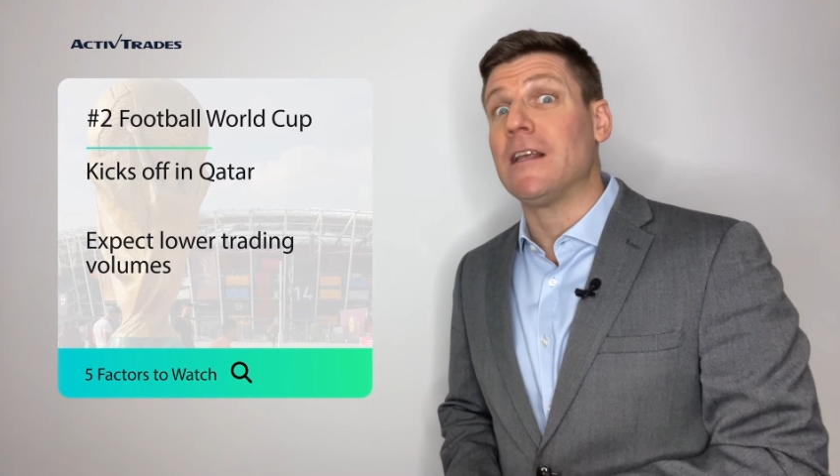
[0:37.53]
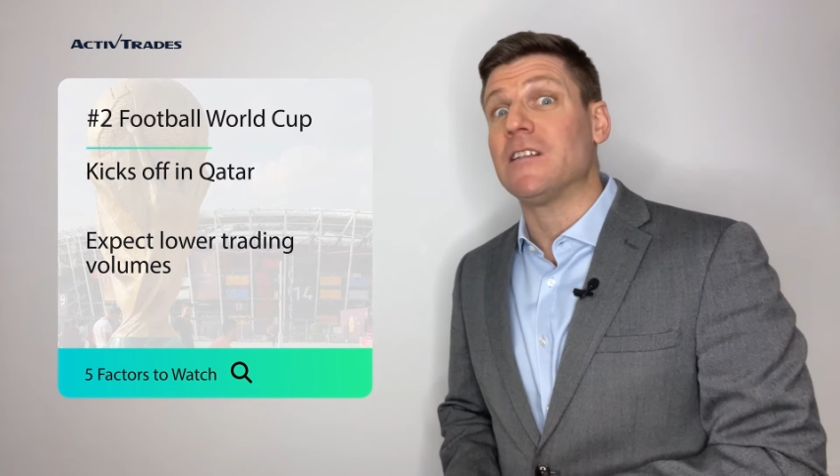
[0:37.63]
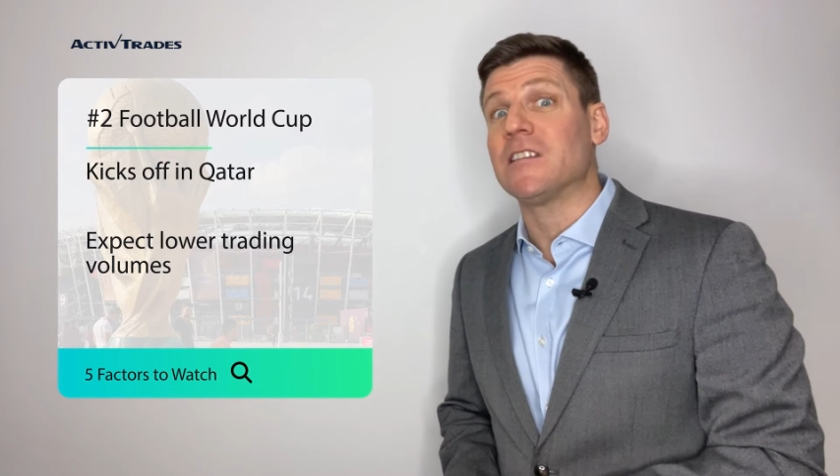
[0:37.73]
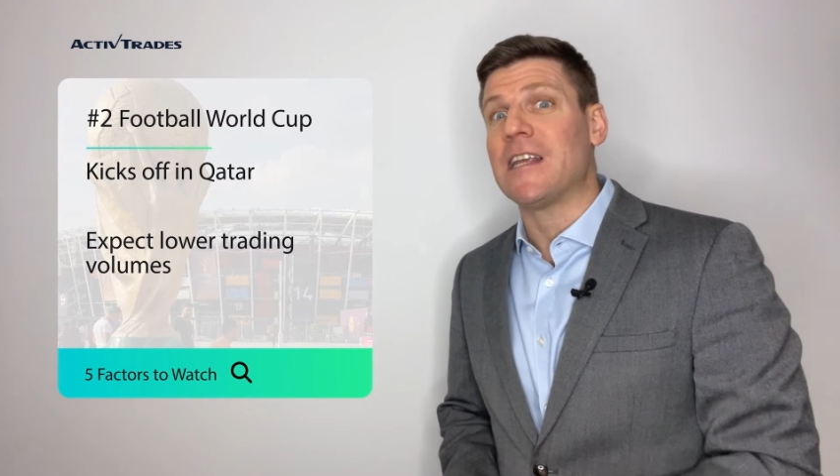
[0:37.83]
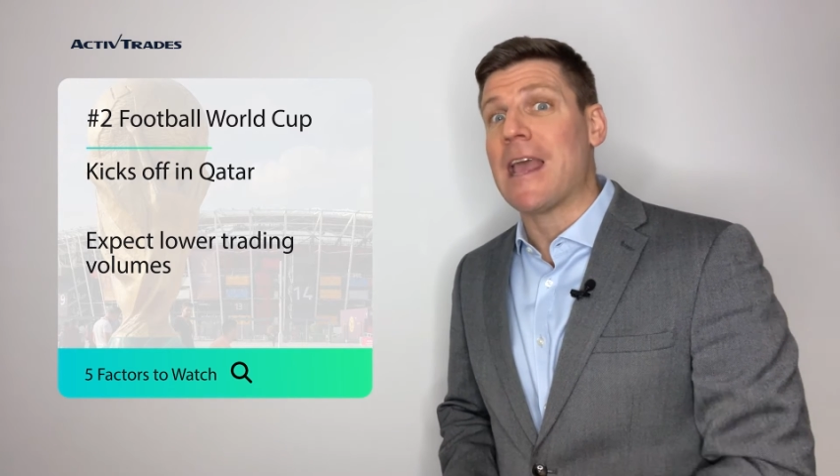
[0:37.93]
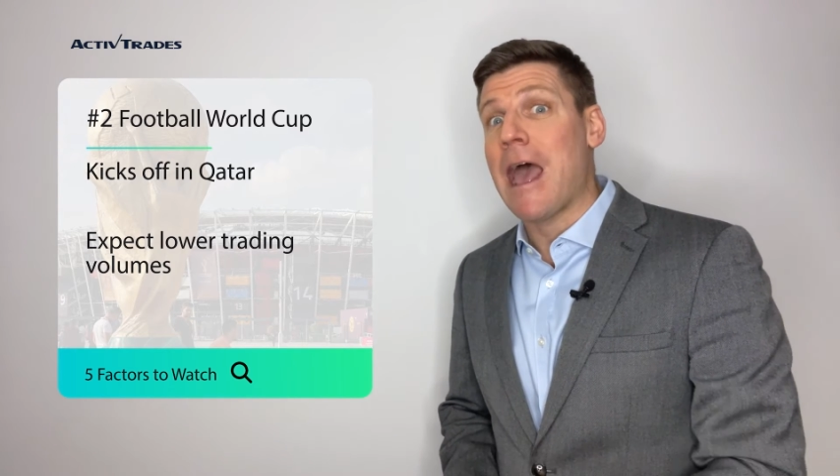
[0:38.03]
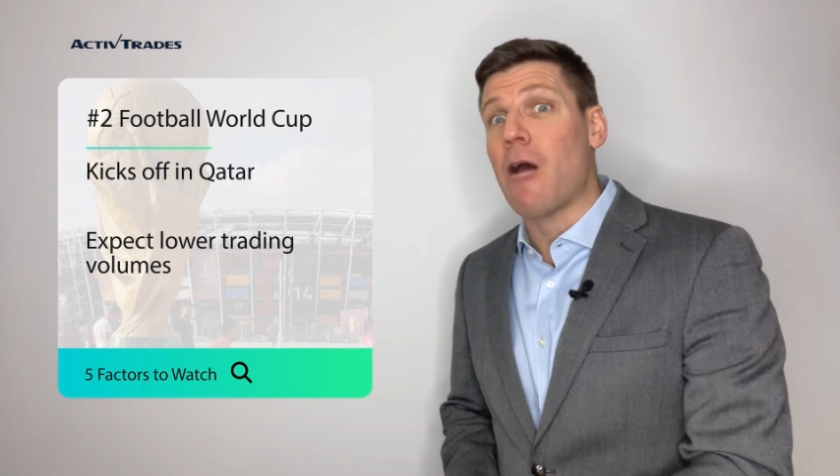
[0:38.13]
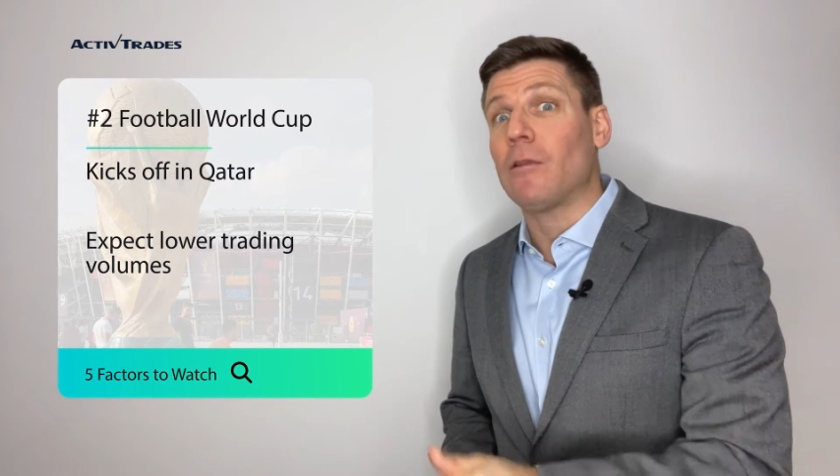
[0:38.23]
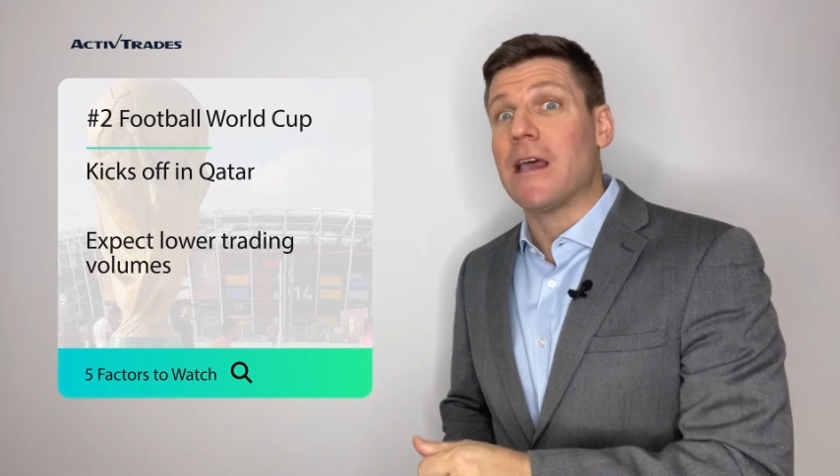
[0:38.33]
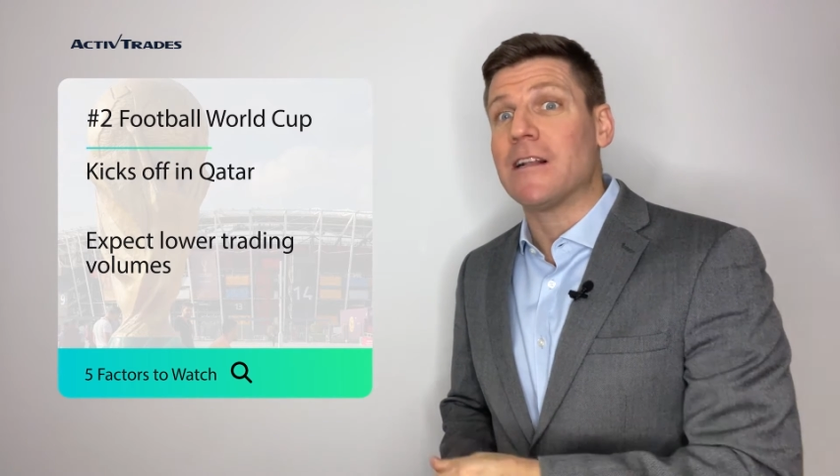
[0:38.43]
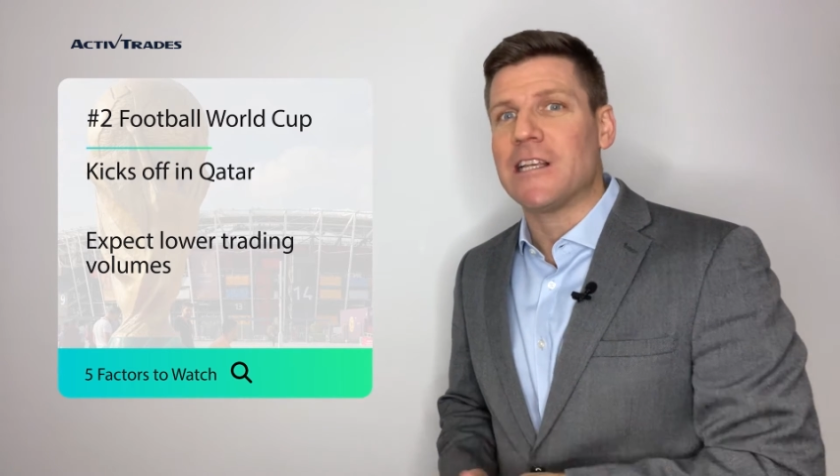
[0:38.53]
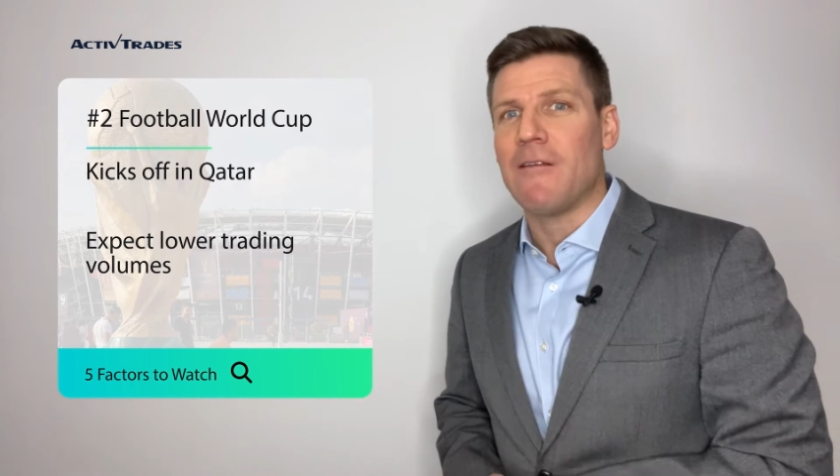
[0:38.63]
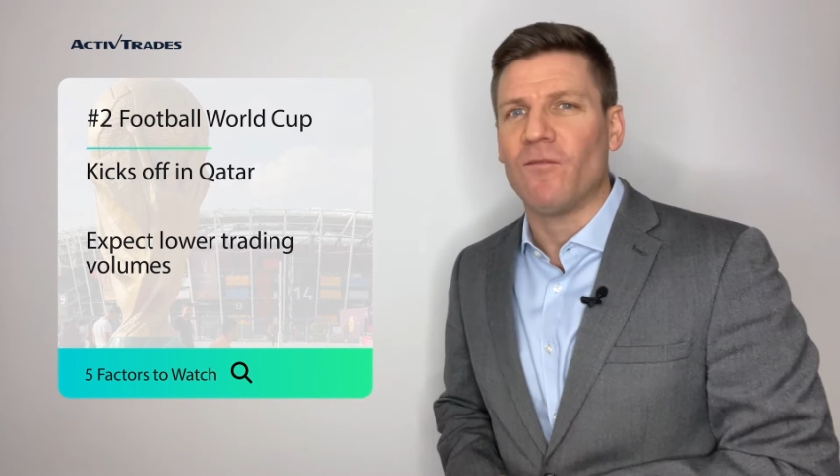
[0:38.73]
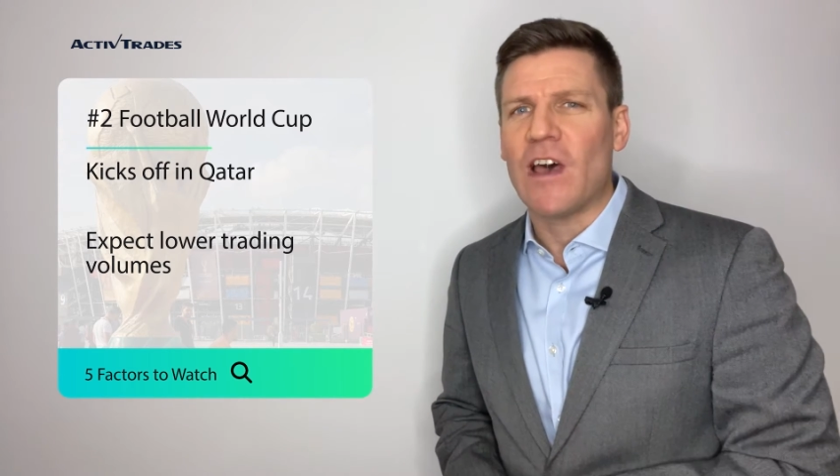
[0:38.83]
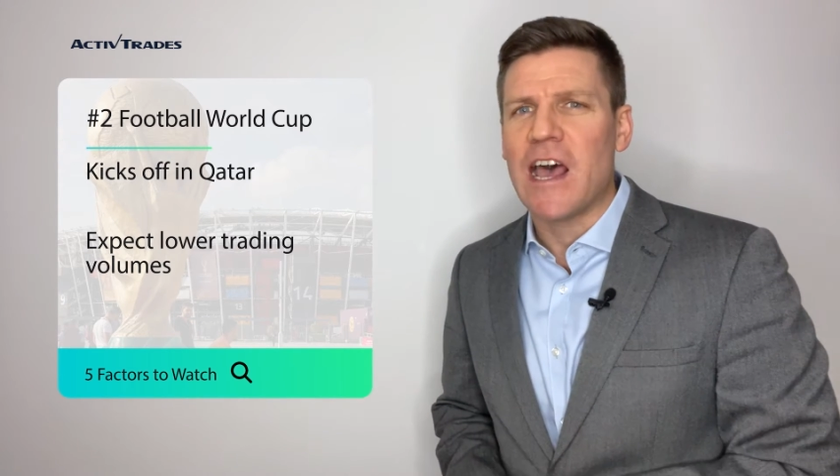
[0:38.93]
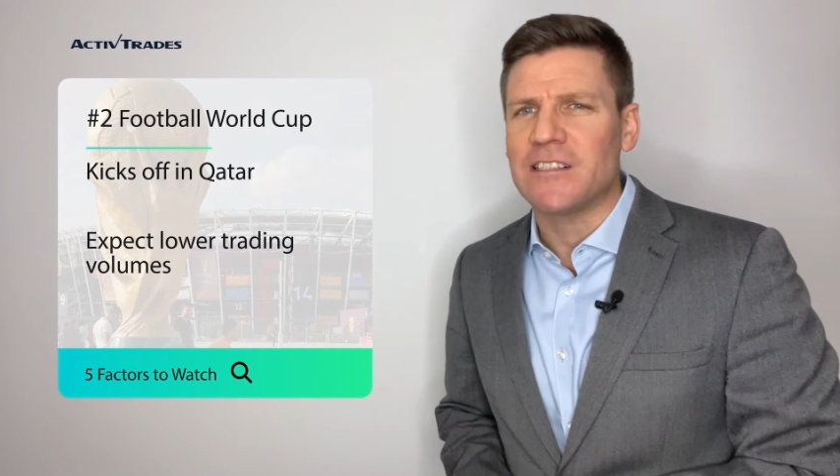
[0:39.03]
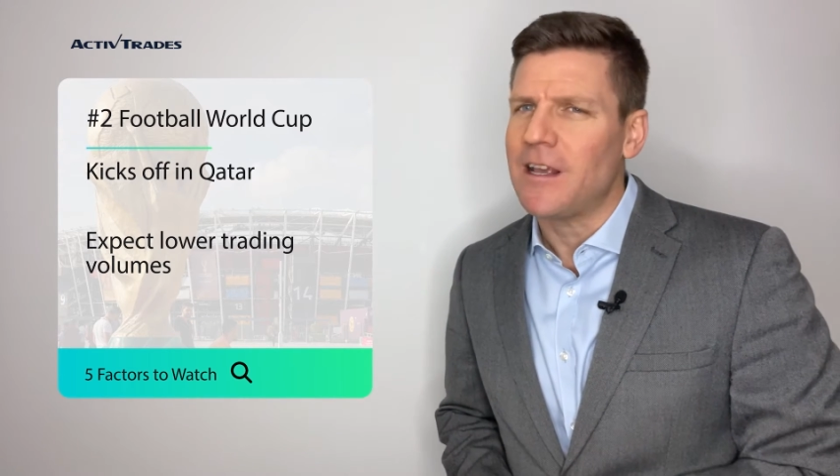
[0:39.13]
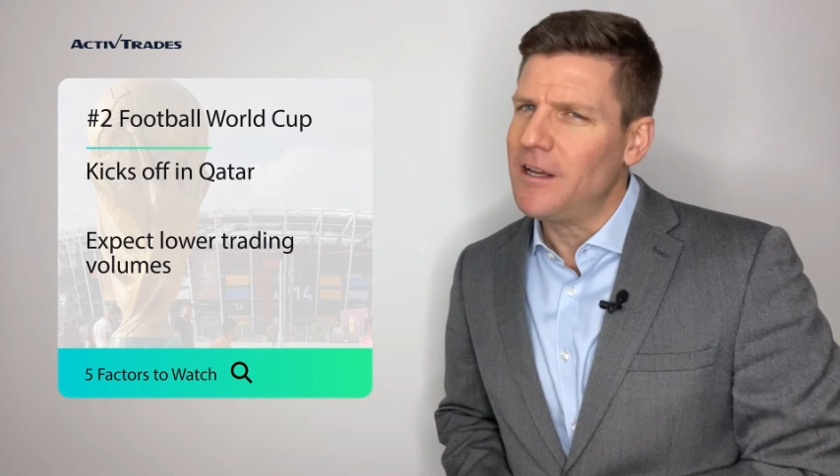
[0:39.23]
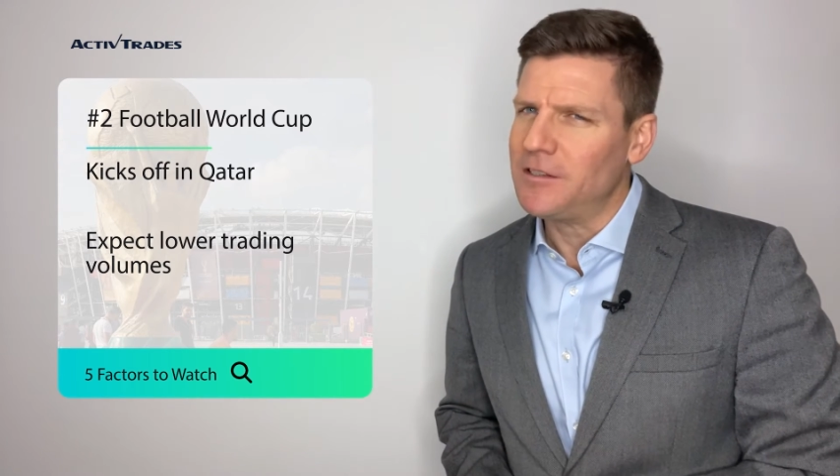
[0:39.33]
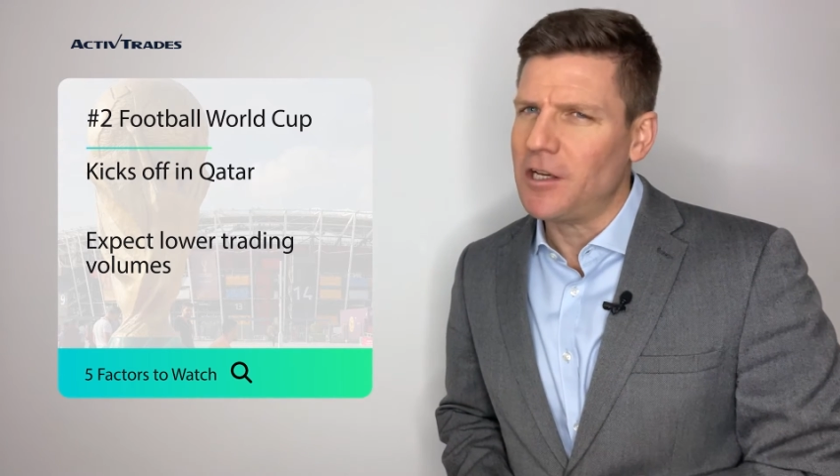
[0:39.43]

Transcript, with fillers: in to see how their team fares,